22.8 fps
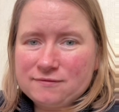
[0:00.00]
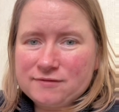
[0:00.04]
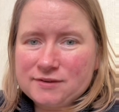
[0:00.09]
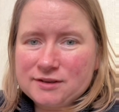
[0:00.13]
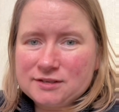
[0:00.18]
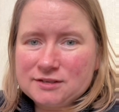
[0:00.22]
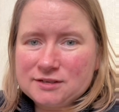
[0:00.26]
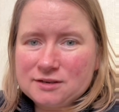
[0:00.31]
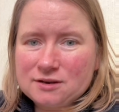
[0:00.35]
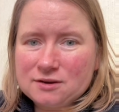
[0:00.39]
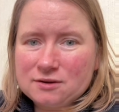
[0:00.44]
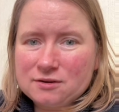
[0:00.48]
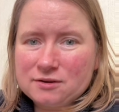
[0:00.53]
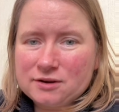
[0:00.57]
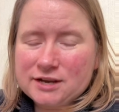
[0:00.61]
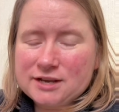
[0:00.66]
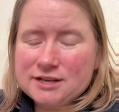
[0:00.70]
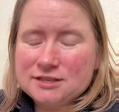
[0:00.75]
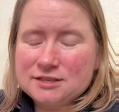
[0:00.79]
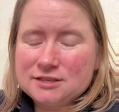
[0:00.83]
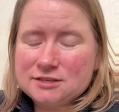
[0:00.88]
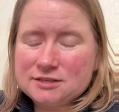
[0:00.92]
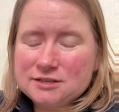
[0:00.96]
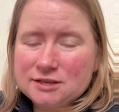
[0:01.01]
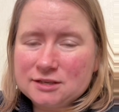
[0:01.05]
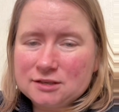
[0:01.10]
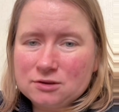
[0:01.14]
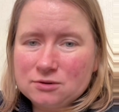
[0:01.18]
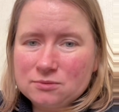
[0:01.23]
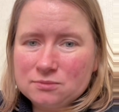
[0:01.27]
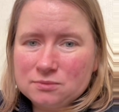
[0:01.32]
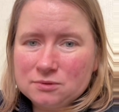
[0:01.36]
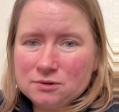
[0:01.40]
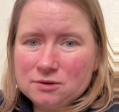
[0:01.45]
video is still
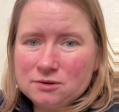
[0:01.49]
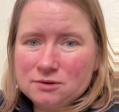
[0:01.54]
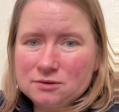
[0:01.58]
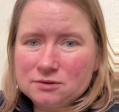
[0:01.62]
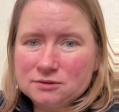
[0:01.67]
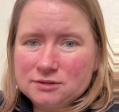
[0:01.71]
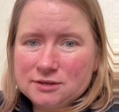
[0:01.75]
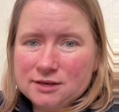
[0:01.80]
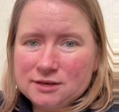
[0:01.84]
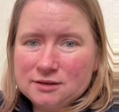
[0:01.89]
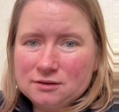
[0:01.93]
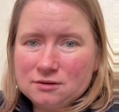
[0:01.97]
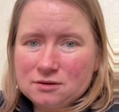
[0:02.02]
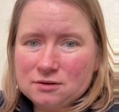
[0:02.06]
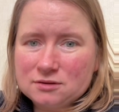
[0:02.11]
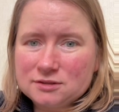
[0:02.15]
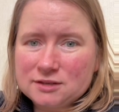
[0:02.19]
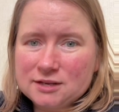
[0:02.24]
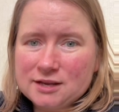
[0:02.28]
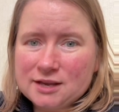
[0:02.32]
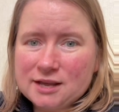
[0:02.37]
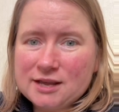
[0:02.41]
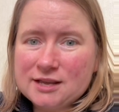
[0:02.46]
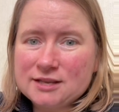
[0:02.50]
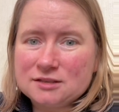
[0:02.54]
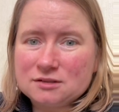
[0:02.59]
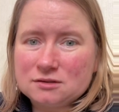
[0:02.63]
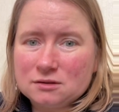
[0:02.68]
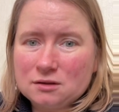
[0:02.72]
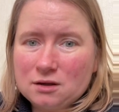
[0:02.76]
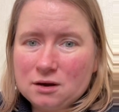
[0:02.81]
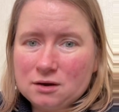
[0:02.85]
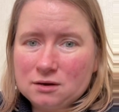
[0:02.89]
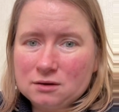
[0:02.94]
uploading because it is
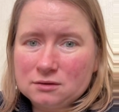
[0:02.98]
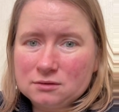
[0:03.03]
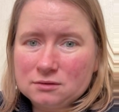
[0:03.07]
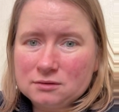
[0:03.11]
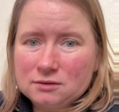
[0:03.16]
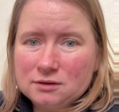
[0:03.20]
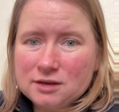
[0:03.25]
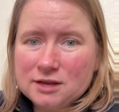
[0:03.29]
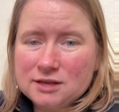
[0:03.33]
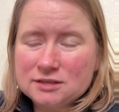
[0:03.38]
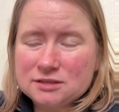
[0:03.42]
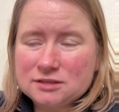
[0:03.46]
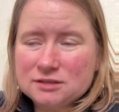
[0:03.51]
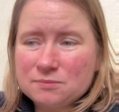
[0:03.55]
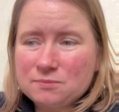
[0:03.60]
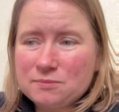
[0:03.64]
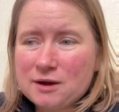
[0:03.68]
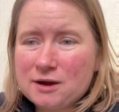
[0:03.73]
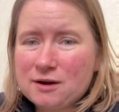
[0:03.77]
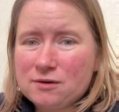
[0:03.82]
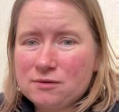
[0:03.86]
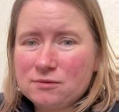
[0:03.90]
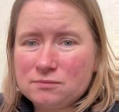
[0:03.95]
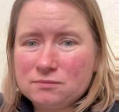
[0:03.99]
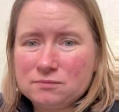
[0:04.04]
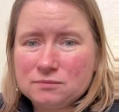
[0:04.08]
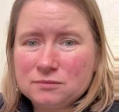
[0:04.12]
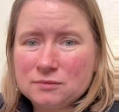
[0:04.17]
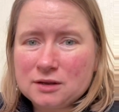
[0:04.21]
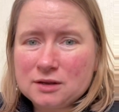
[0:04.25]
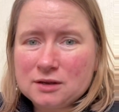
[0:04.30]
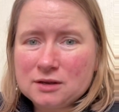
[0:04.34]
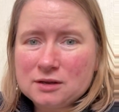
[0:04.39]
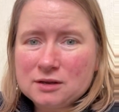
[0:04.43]
long. It's
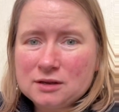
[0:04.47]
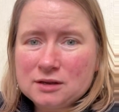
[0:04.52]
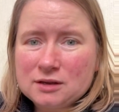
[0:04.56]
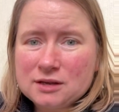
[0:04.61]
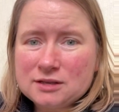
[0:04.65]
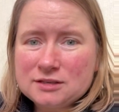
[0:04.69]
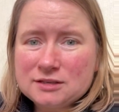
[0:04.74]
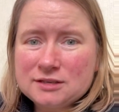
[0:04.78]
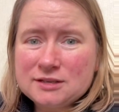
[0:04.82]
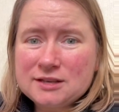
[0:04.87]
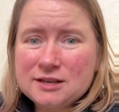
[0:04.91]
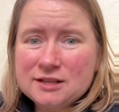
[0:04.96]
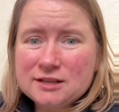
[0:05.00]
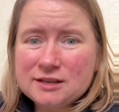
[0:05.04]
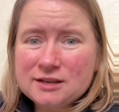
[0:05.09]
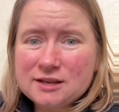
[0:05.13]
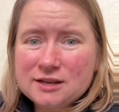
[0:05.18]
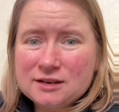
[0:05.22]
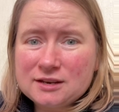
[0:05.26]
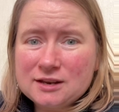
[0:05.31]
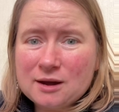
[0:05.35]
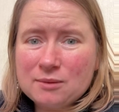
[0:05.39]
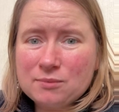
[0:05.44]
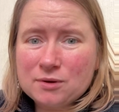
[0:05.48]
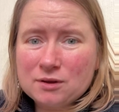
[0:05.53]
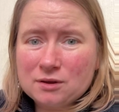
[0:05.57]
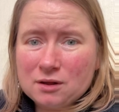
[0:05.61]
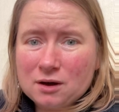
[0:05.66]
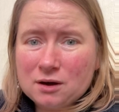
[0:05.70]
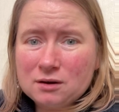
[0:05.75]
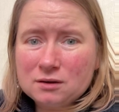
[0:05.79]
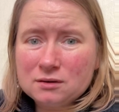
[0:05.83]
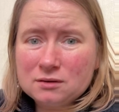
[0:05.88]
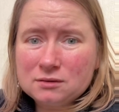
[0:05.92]
nearly an hour
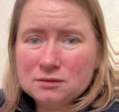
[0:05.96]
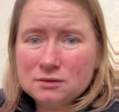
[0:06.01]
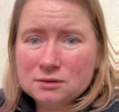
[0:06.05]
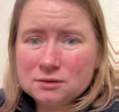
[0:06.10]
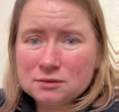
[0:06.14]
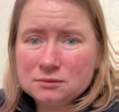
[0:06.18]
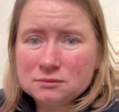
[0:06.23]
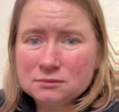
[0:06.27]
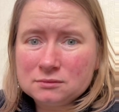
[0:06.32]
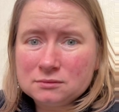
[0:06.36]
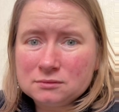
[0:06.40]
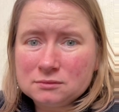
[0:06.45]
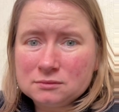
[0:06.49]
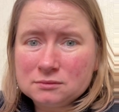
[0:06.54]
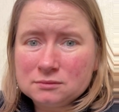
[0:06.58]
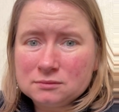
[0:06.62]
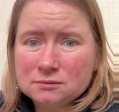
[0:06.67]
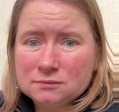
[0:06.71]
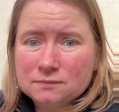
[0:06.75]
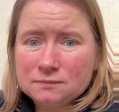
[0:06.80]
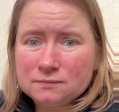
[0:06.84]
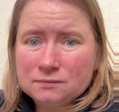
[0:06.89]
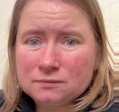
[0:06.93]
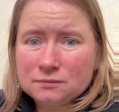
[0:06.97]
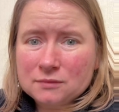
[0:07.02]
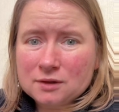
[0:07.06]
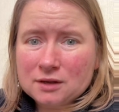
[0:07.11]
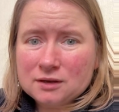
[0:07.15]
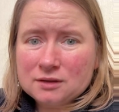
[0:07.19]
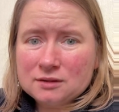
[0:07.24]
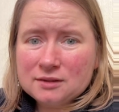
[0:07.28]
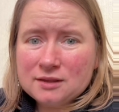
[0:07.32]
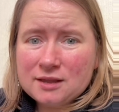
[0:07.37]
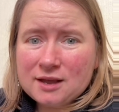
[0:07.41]
long.
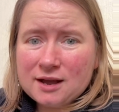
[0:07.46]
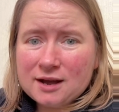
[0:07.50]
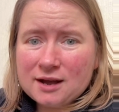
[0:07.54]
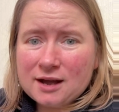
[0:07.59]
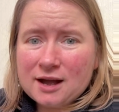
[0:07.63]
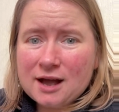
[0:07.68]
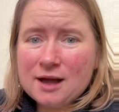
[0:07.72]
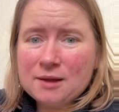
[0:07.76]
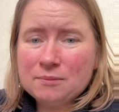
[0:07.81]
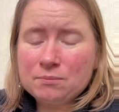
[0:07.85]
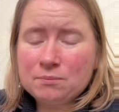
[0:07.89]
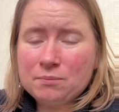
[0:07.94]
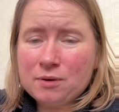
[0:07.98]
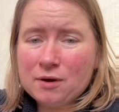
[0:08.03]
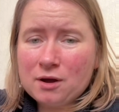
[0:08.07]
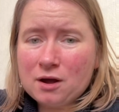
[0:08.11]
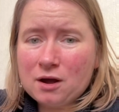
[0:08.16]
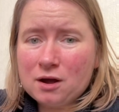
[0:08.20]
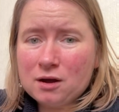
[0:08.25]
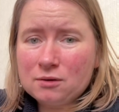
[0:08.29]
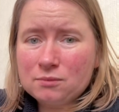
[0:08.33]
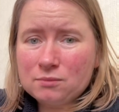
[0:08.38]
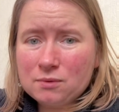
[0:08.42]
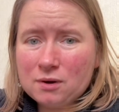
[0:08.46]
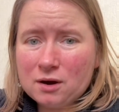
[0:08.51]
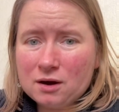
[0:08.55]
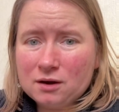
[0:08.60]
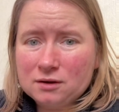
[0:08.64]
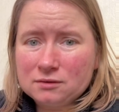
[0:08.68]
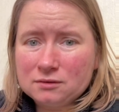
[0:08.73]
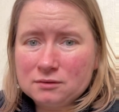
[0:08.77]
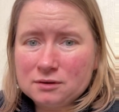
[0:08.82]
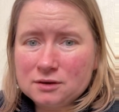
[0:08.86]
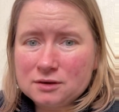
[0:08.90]
That and part
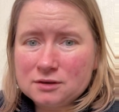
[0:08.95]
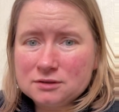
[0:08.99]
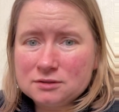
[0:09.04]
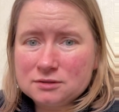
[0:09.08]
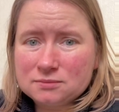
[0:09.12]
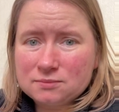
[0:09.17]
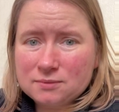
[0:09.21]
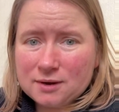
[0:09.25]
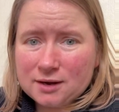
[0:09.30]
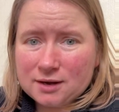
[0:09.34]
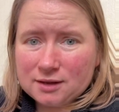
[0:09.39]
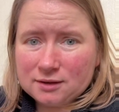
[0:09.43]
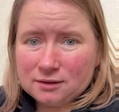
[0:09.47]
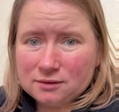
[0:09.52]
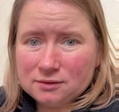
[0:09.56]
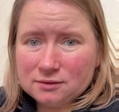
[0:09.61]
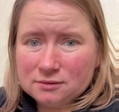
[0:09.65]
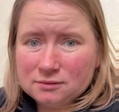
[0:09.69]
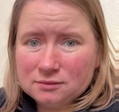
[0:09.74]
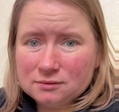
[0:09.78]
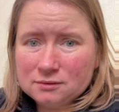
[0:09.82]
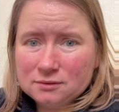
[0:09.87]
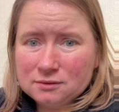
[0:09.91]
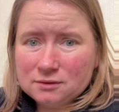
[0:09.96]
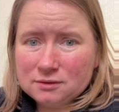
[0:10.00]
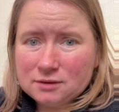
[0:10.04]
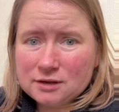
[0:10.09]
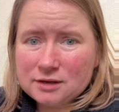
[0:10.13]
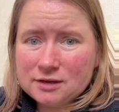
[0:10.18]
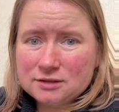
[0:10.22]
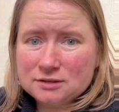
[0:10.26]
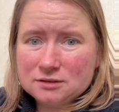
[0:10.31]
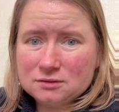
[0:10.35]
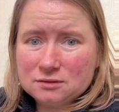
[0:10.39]
one as well
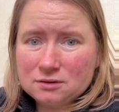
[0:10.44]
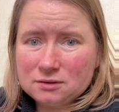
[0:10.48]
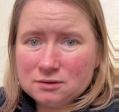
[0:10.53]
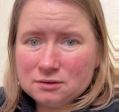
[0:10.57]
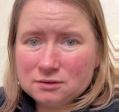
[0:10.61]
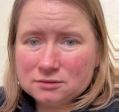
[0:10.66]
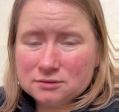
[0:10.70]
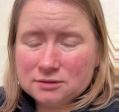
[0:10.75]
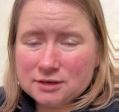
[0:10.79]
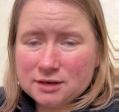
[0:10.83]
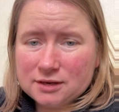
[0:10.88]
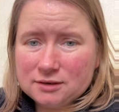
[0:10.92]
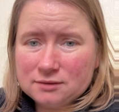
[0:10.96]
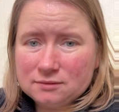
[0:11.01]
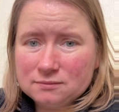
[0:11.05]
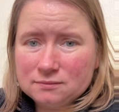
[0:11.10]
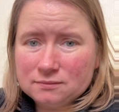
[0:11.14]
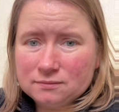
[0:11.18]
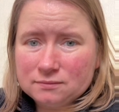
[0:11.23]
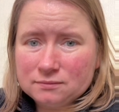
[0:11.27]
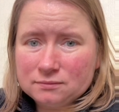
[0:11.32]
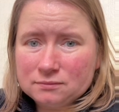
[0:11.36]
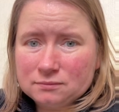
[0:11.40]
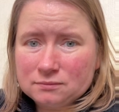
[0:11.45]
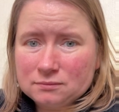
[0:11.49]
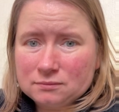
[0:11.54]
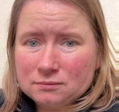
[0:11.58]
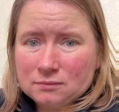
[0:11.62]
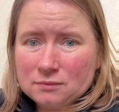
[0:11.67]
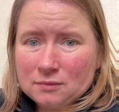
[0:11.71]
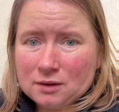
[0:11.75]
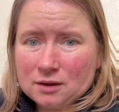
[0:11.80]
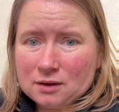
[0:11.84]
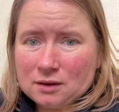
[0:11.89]
is loading.
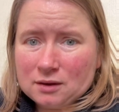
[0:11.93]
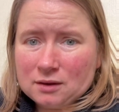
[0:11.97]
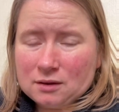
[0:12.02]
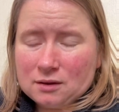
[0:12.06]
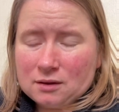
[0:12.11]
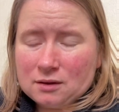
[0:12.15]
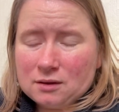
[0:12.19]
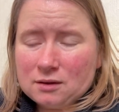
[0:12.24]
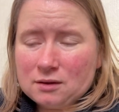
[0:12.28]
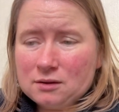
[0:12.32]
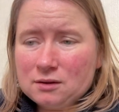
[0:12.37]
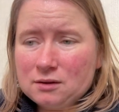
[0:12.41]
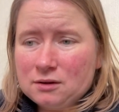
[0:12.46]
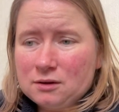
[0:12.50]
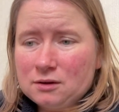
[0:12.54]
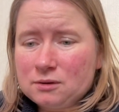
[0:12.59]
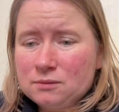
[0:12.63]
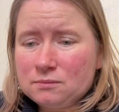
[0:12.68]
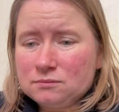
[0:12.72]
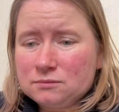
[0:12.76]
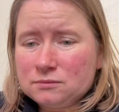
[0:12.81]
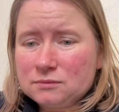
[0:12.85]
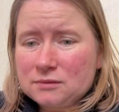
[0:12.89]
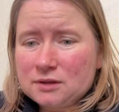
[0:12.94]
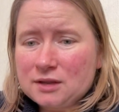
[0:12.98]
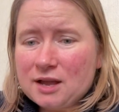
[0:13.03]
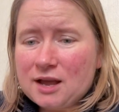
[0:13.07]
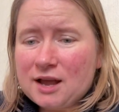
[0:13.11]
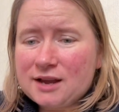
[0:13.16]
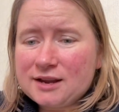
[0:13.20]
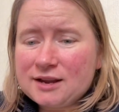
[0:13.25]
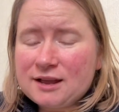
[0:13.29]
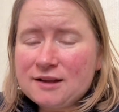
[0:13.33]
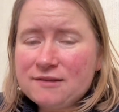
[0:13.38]

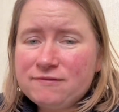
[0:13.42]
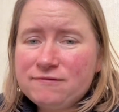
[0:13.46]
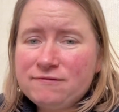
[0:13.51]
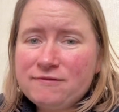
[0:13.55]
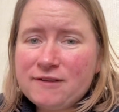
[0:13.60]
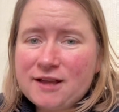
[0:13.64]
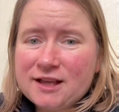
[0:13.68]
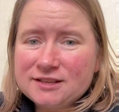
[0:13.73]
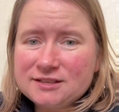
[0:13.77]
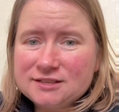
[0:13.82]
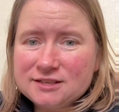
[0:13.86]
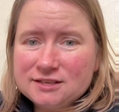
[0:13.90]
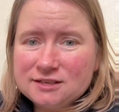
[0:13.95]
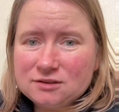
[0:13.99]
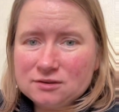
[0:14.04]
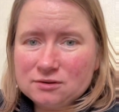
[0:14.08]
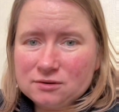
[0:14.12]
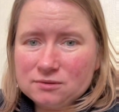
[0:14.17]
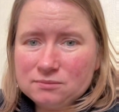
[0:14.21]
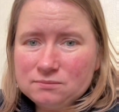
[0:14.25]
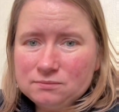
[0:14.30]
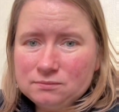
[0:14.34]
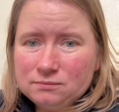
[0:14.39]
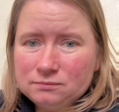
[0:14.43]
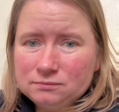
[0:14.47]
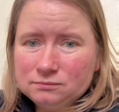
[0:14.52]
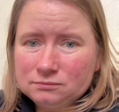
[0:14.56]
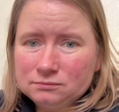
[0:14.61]
I have vetted them.